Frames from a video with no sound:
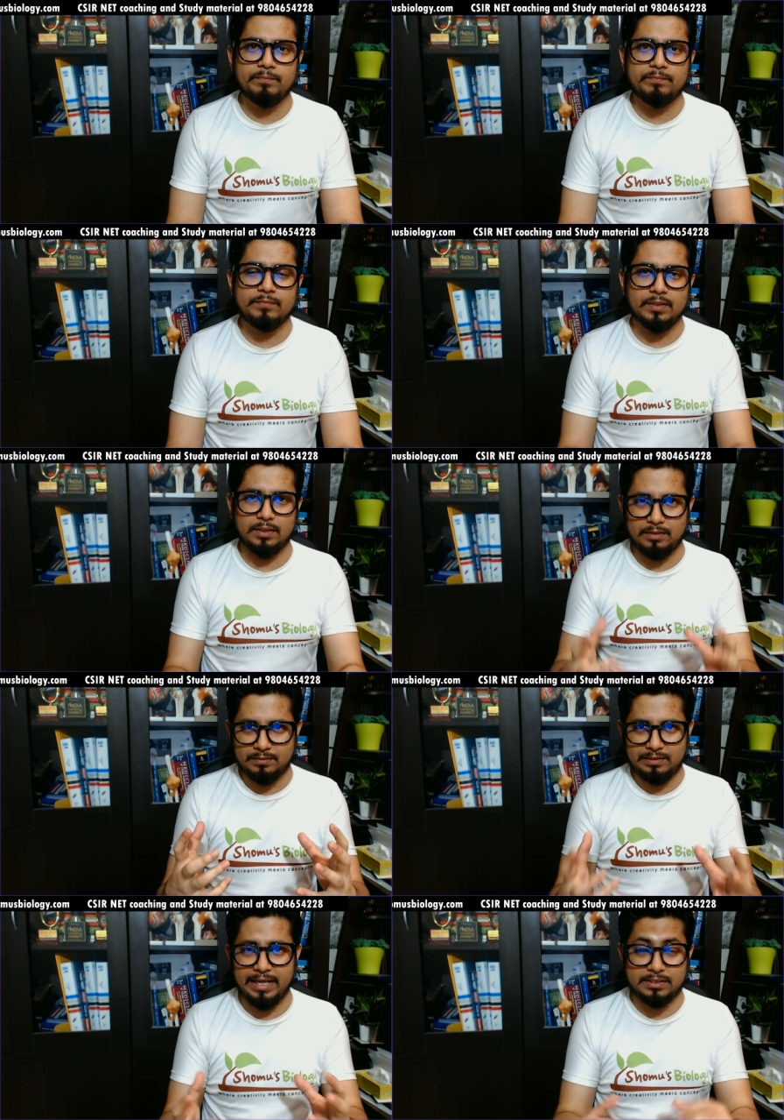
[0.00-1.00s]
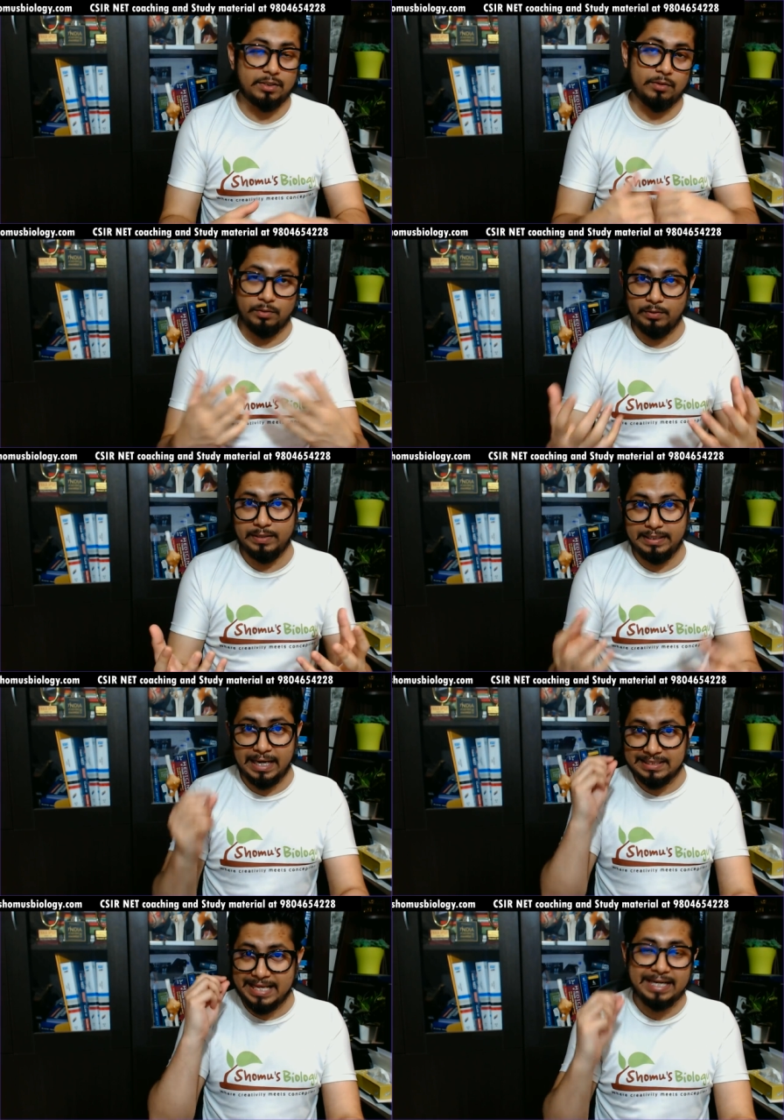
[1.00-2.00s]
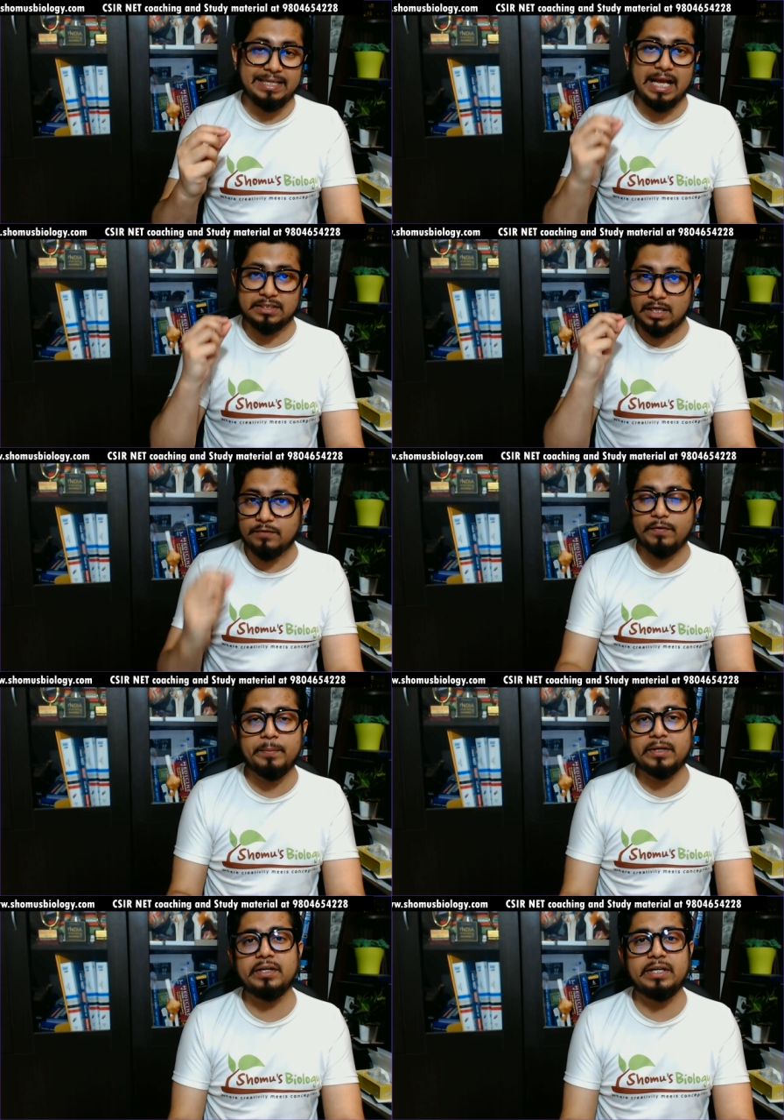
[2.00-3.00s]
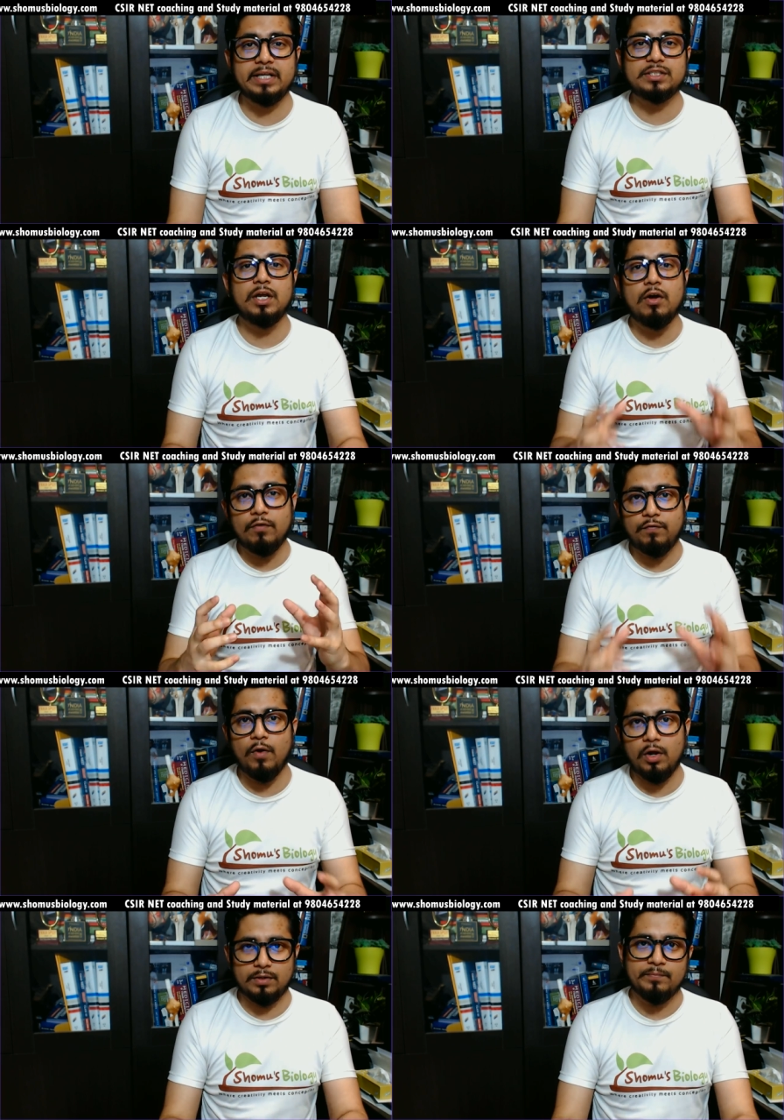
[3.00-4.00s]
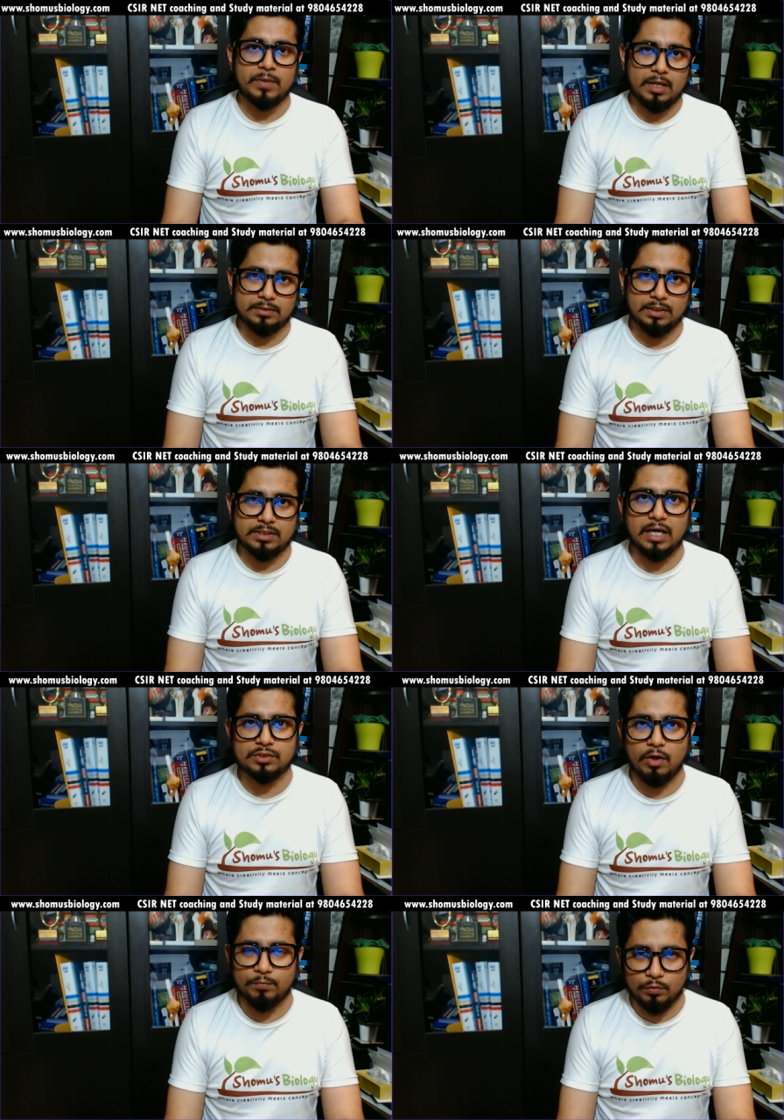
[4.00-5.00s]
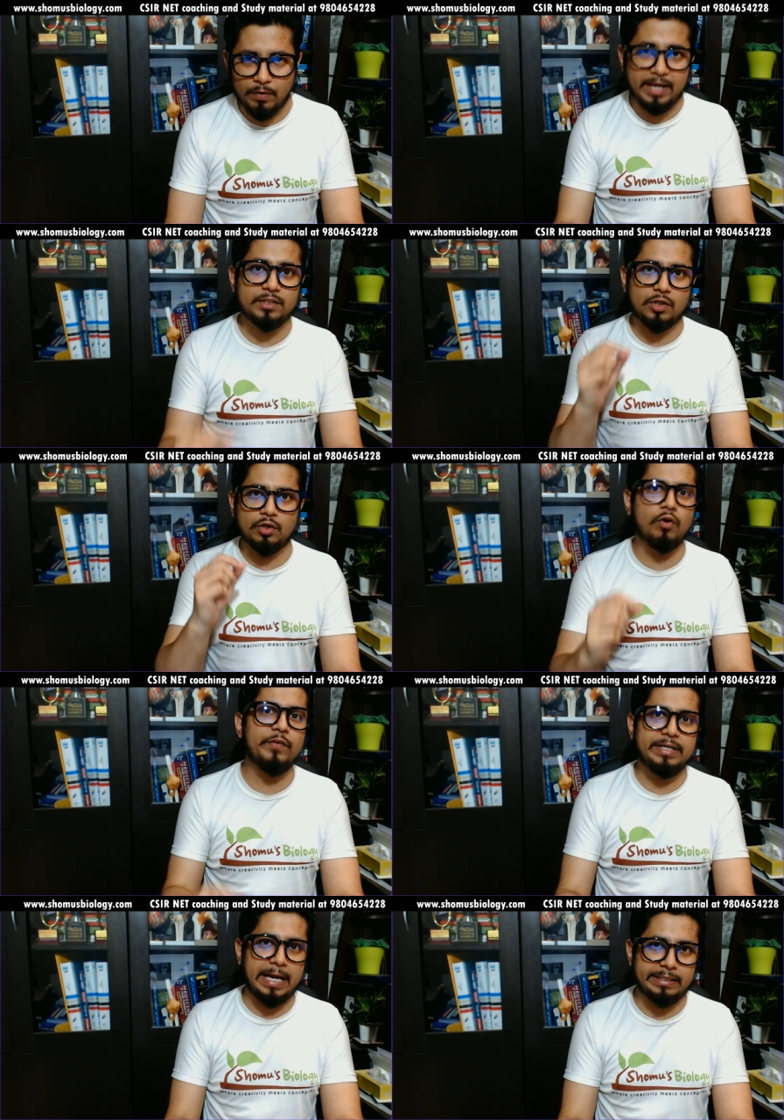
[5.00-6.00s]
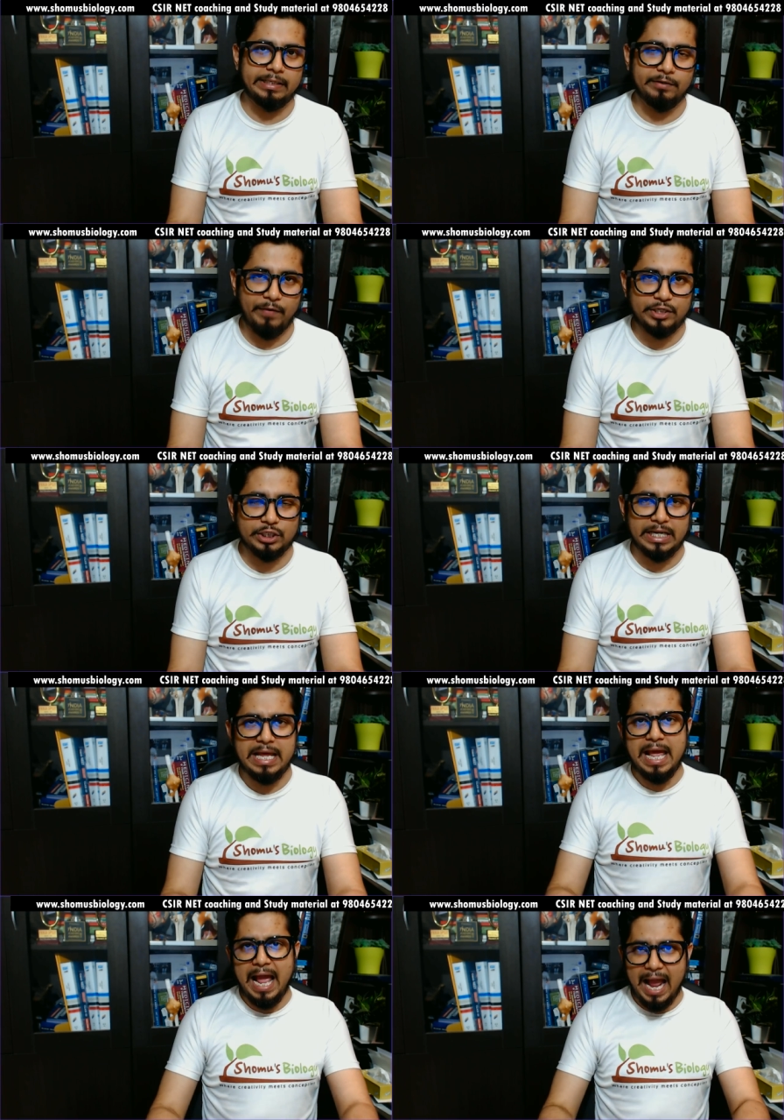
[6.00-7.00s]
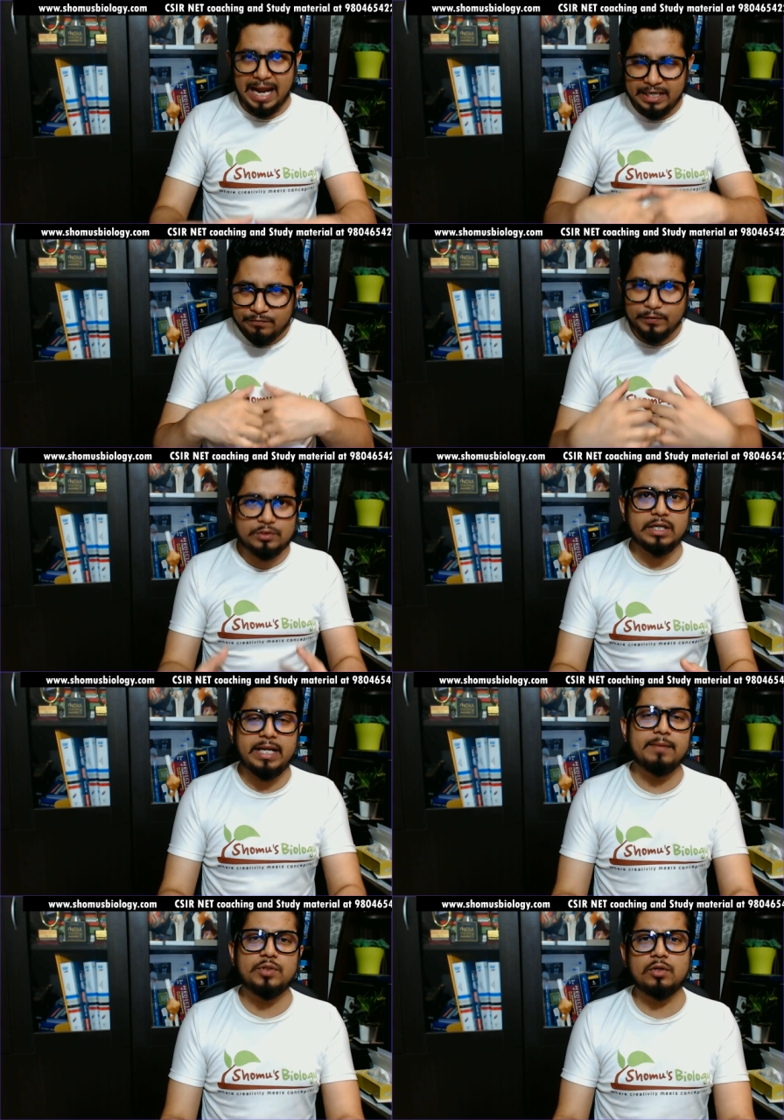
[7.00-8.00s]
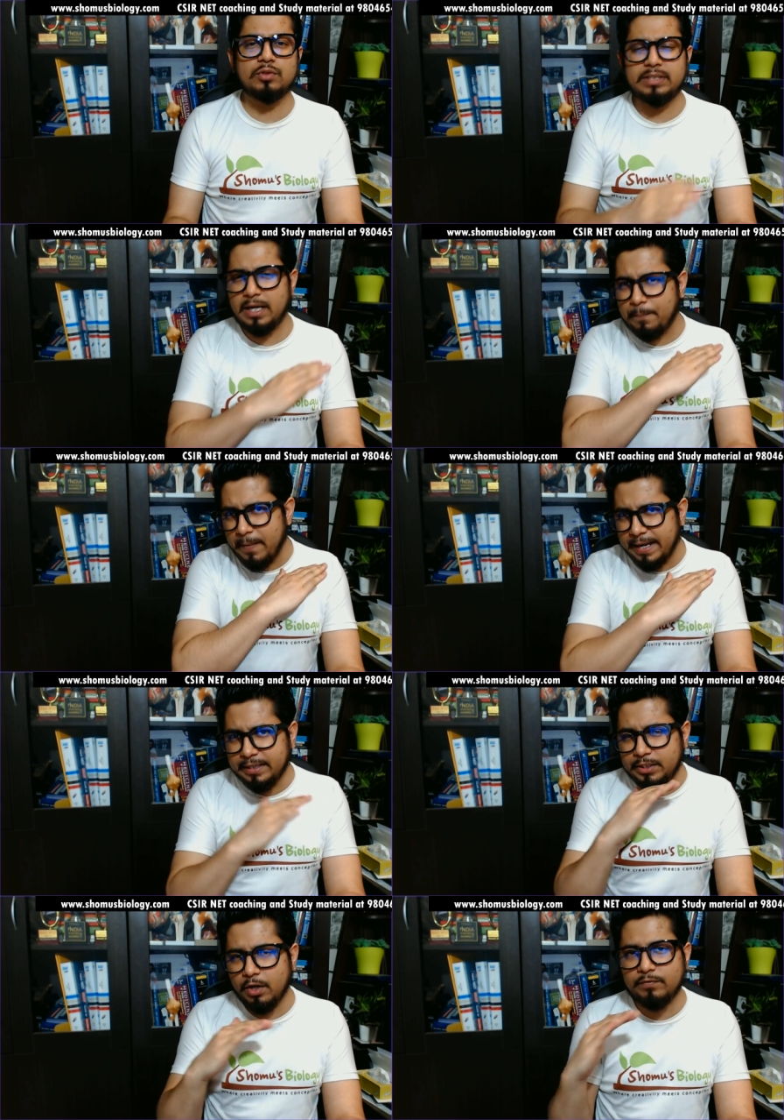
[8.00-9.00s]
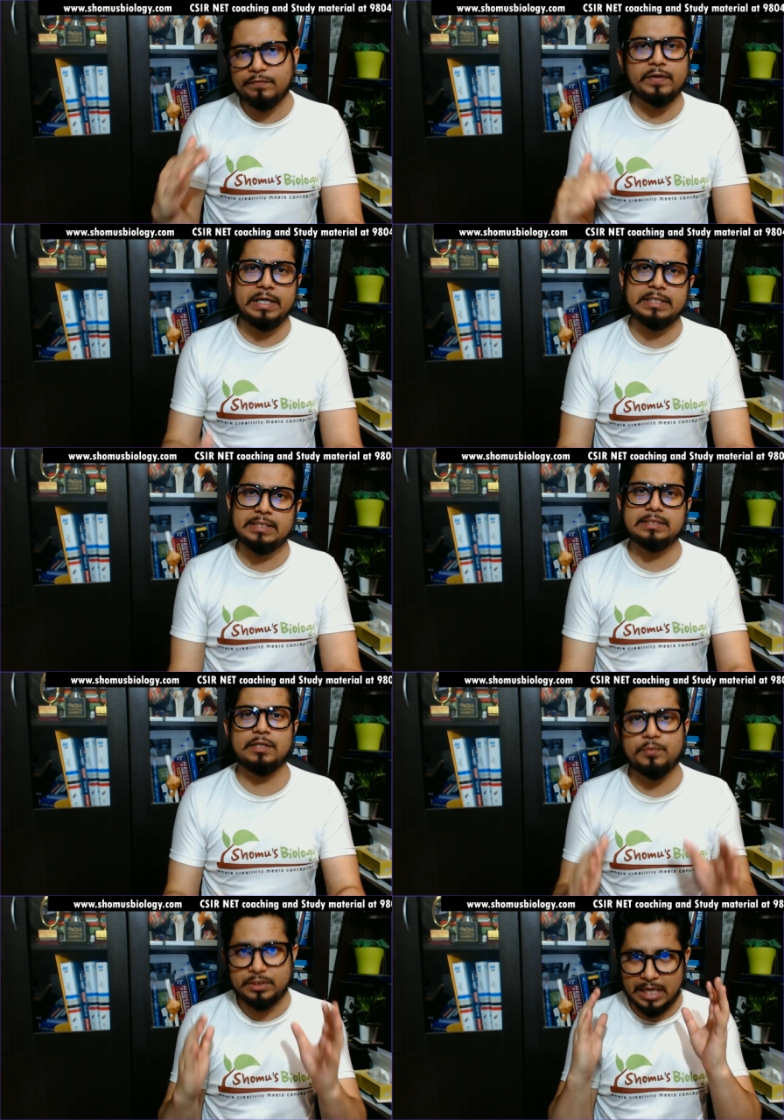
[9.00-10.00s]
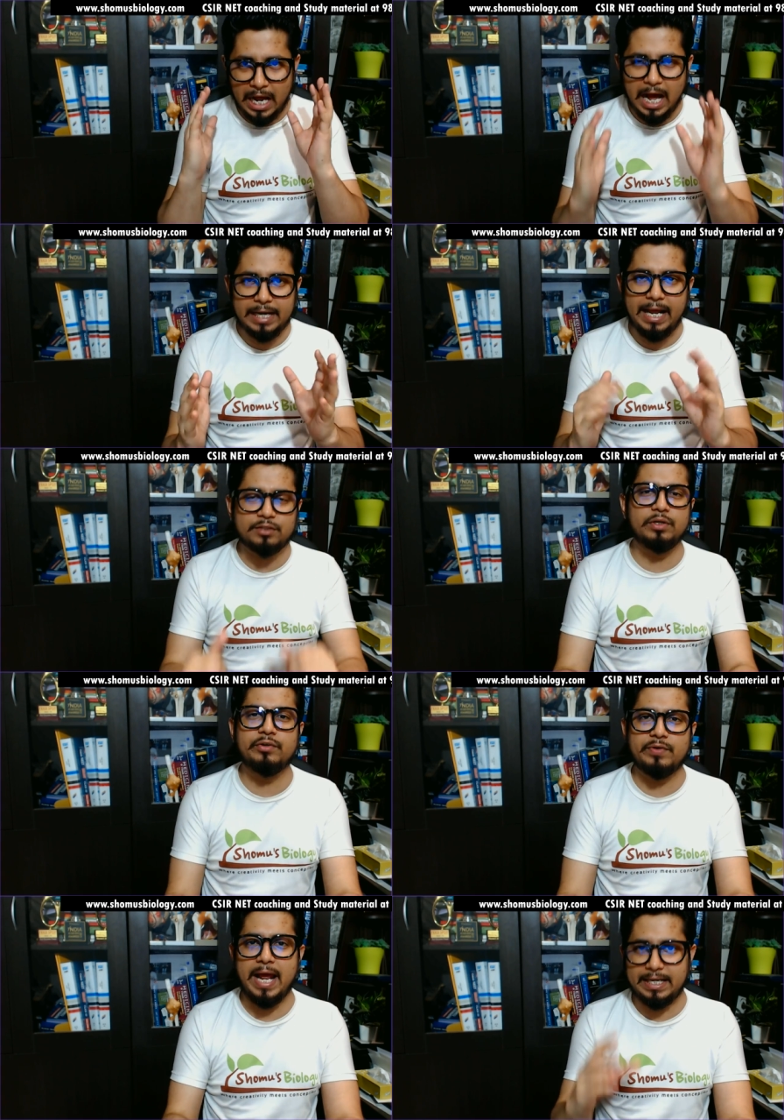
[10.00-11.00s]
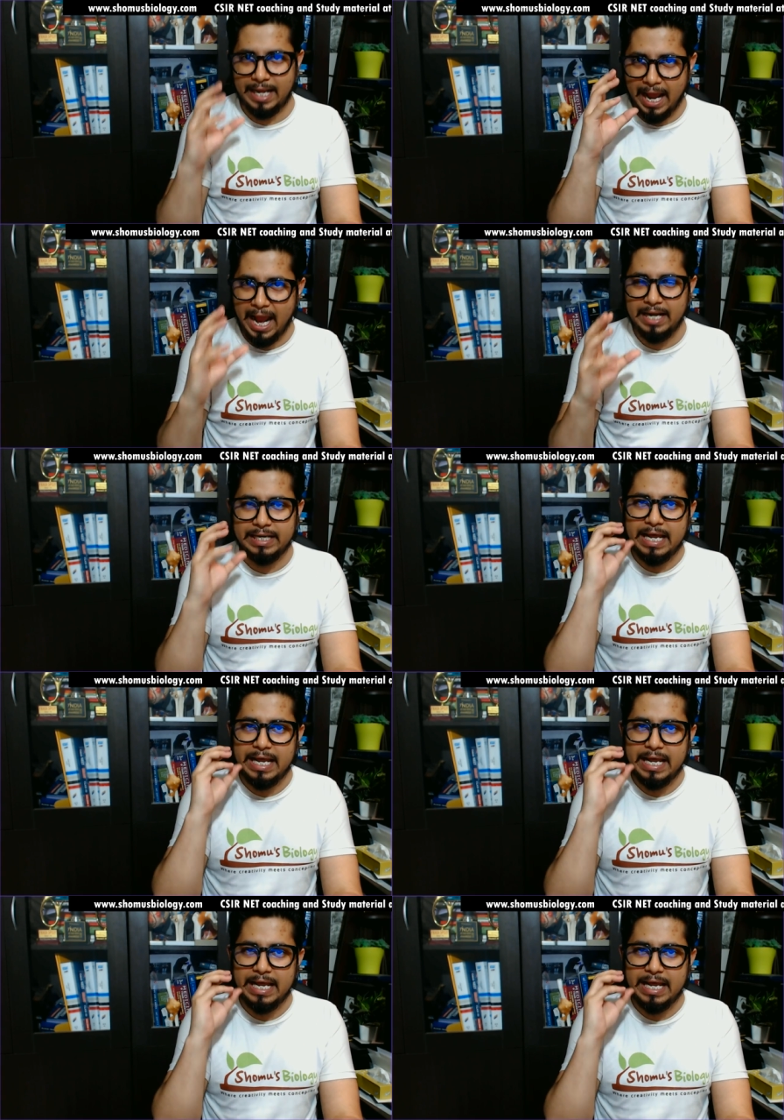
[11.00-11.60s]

the test that is acting as a confirmatory test for the SARS-CoV-2 virus or a COVID-19 infection. And in future times also, there are plenty of different diseases which are actually tracked and